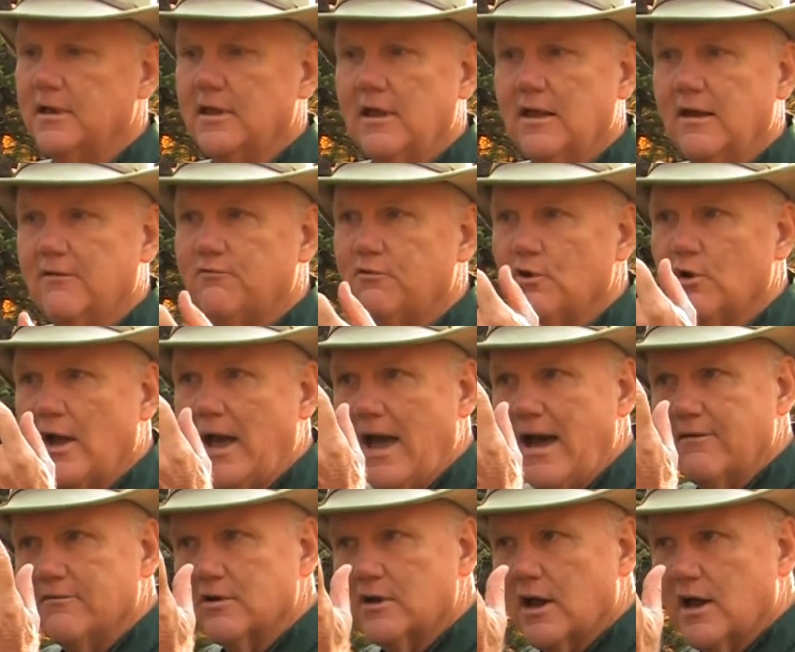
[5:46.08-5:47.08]
if you
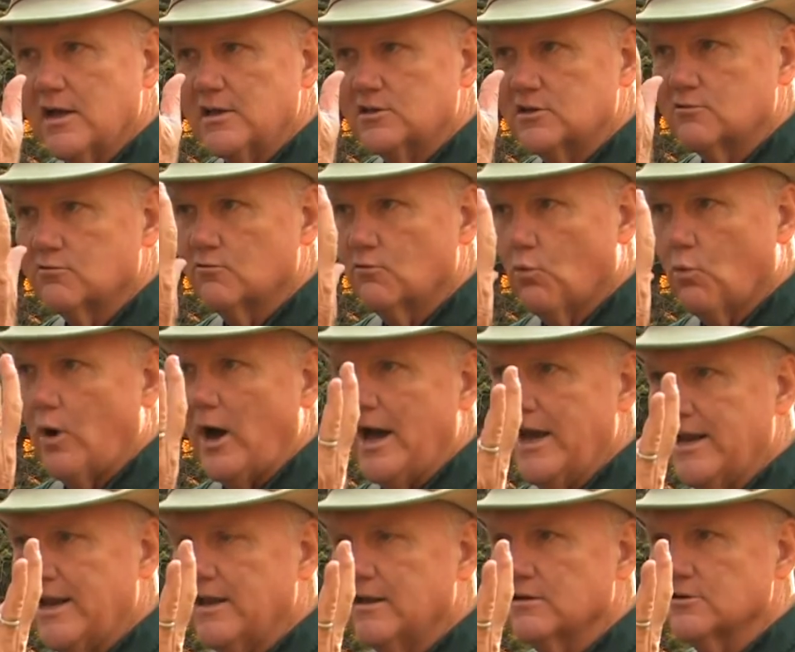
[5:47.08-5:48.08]
have a nice
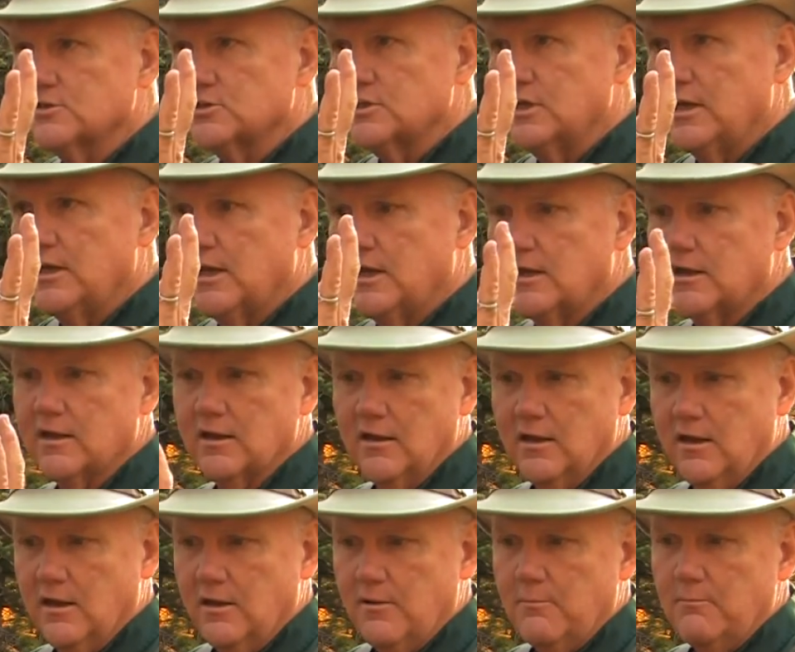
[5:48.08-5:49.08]
wide-angle scenic,
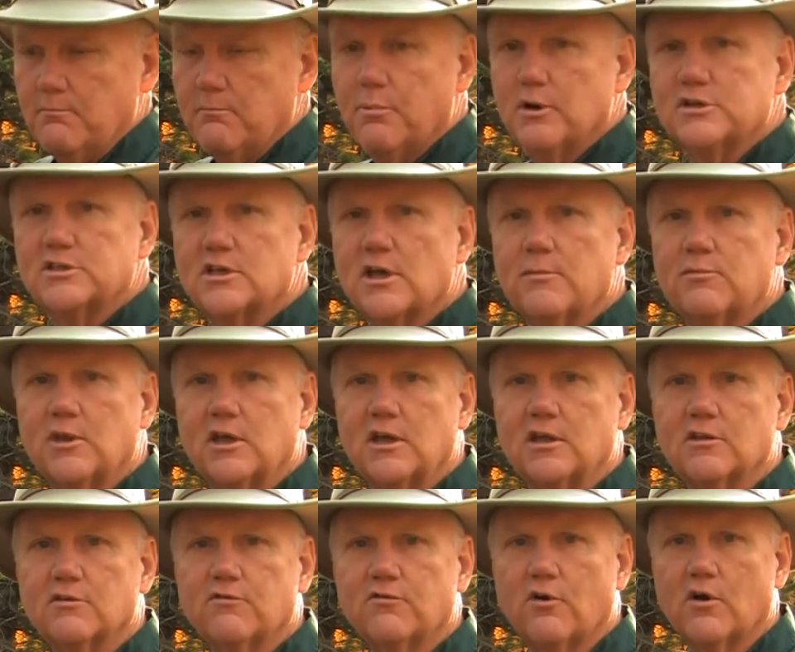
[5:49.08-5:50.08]
put something
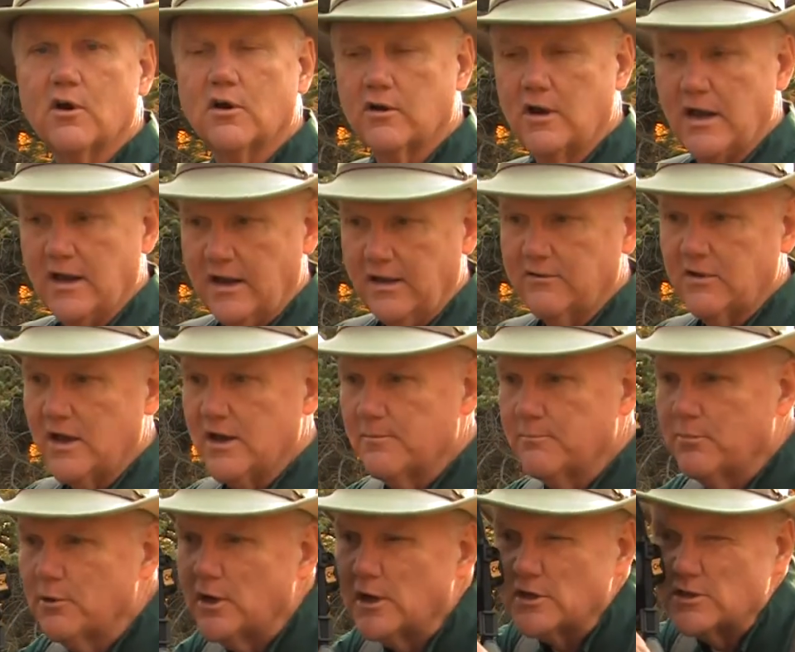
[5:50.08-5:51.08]
in the foreground. I've got a
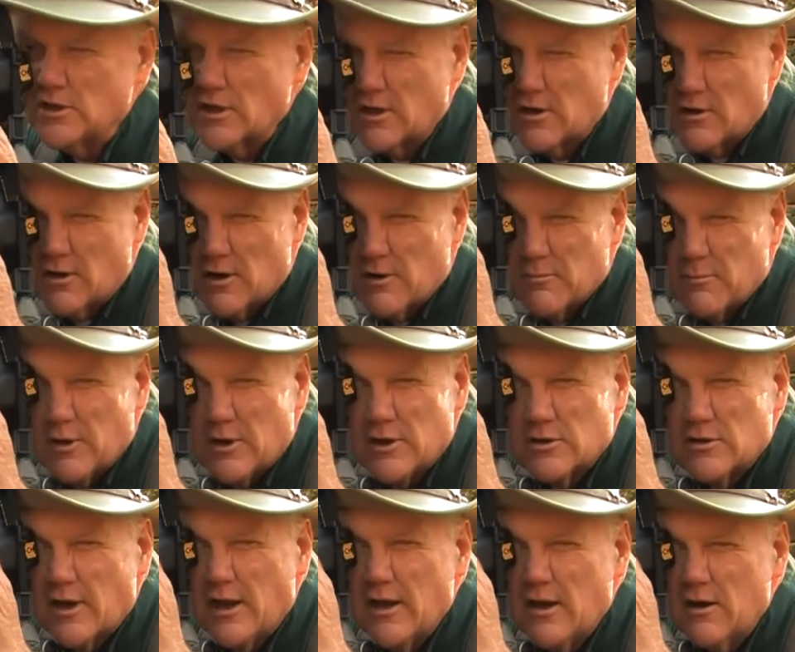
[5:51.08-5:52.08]
bush, a currant
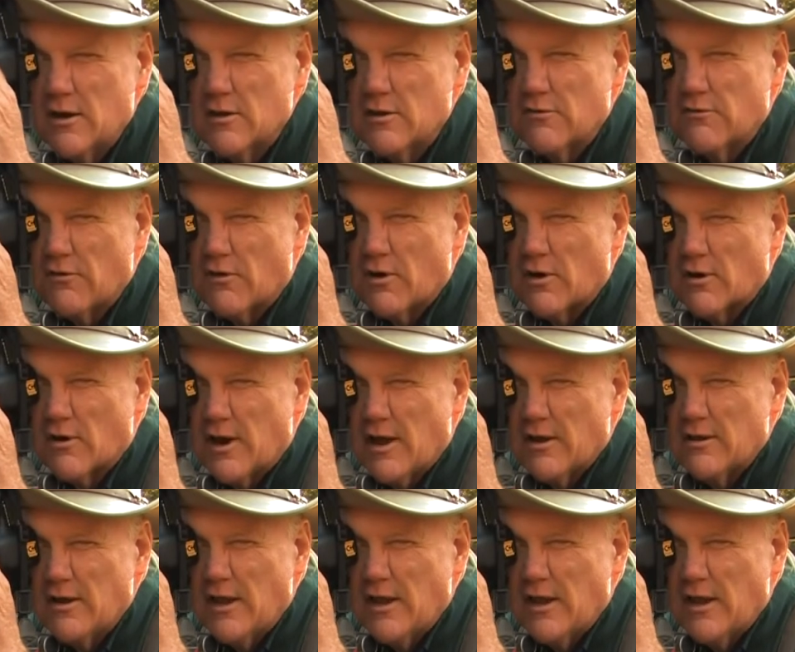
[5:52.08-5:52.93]
bush right here in the foreground